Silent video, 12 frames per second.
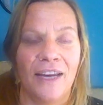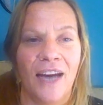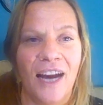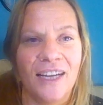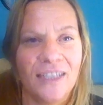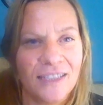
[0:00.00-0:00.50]
And
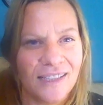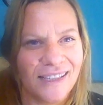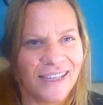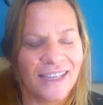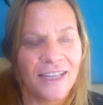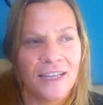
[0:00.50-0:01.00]

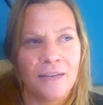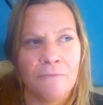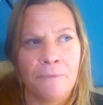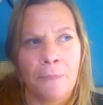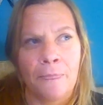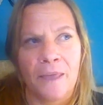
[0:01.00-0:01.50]
honestly,
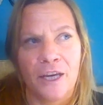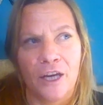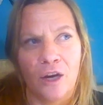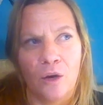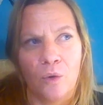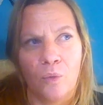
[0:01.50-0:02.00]
you
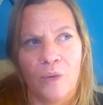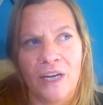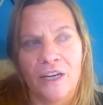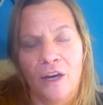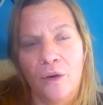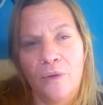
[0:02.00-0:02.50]
know,
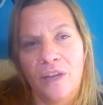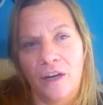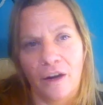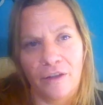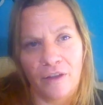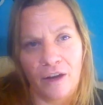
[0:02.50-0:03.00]
we know that
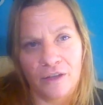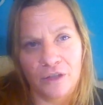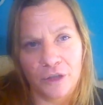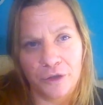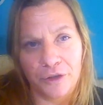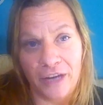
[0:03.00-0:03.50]
our
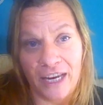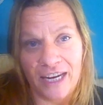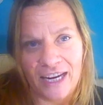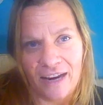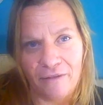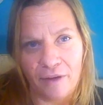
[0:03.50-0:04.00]
thoughts are
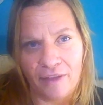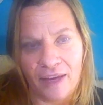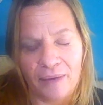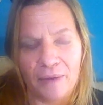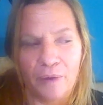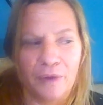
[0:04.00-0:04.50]
creating
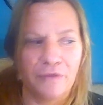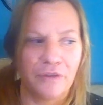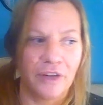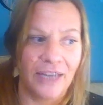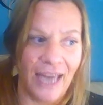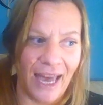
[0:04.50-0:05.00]
everything, but we
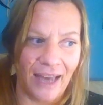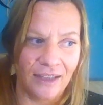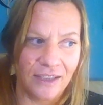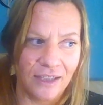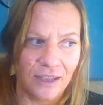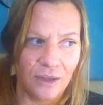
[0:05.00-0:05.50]

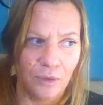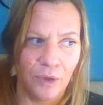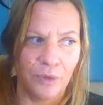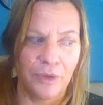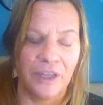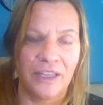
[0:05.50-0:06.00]
forget
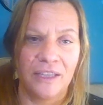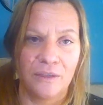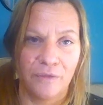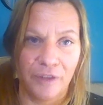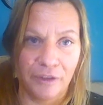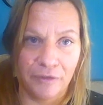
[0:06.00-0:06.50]
when we're in
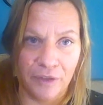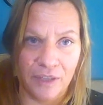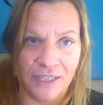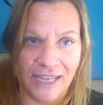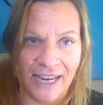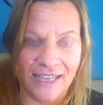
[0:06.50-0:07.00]
these fearful
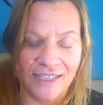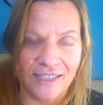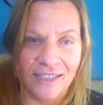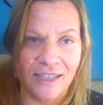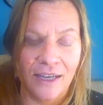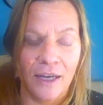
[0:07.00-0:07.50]

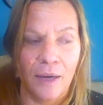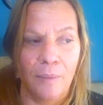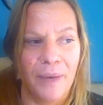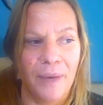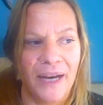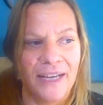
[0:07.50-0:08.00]
states.
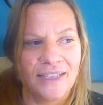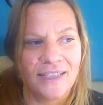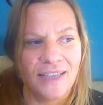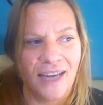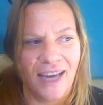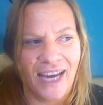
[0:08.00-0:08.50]

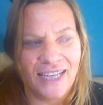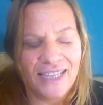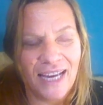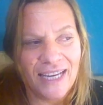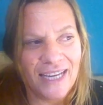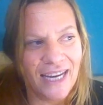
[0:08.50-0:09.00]
But
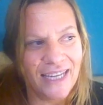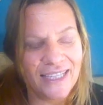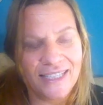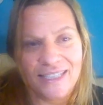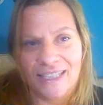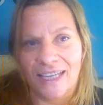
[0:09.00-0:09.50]
as I
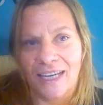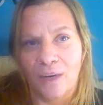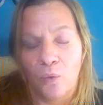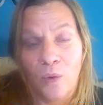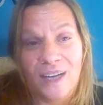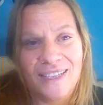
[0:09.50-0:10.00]
kind of
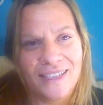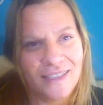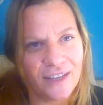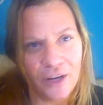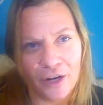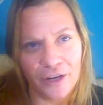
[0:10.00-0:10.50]
see, what
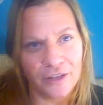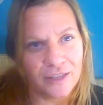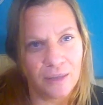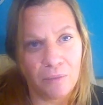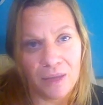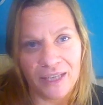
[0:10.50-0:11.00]
does it
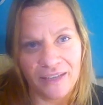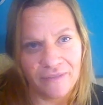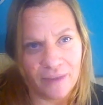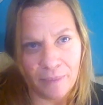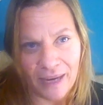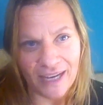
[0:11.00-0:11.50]
hurt to
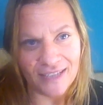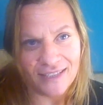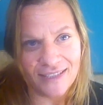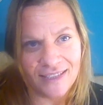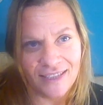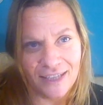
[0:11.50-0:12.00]
believe the
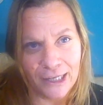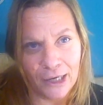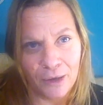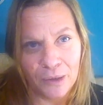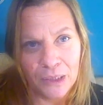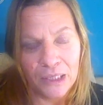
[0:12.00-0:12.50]
best? You
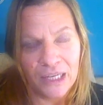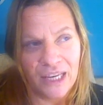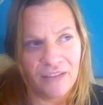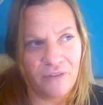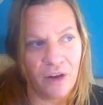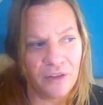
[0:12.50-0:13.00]
know,
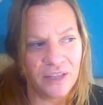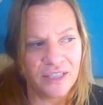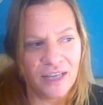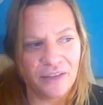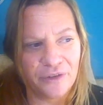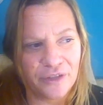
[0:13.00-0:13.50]
if all
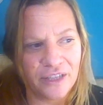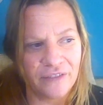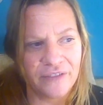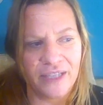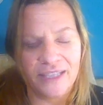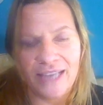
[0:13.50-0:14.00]
this other
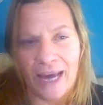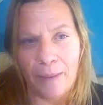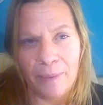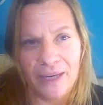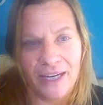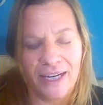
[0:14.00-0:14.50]
stuff does
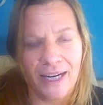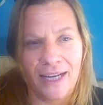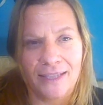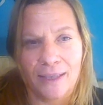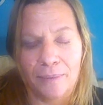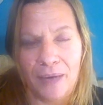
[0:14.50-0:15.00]
happen and it
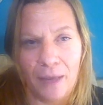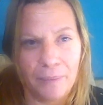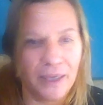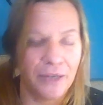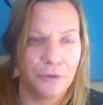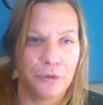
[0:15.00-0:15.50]
ends up
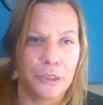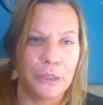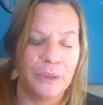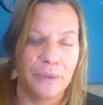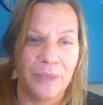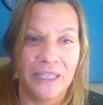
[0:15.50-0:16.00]
not being
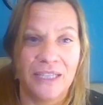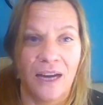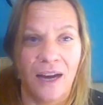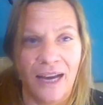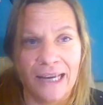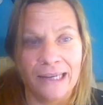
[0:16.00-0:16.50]
true and we
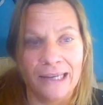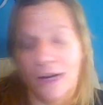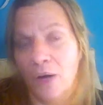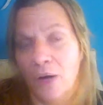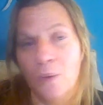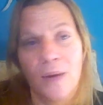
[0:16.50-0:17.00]
die,
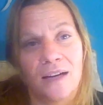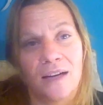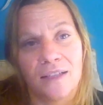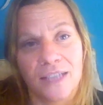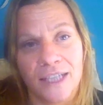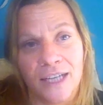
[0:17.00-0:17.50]
oh
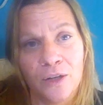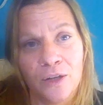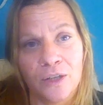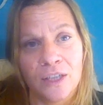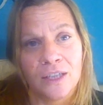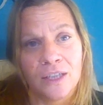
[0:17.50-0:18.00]
well, you
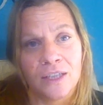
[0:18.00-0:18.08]
know.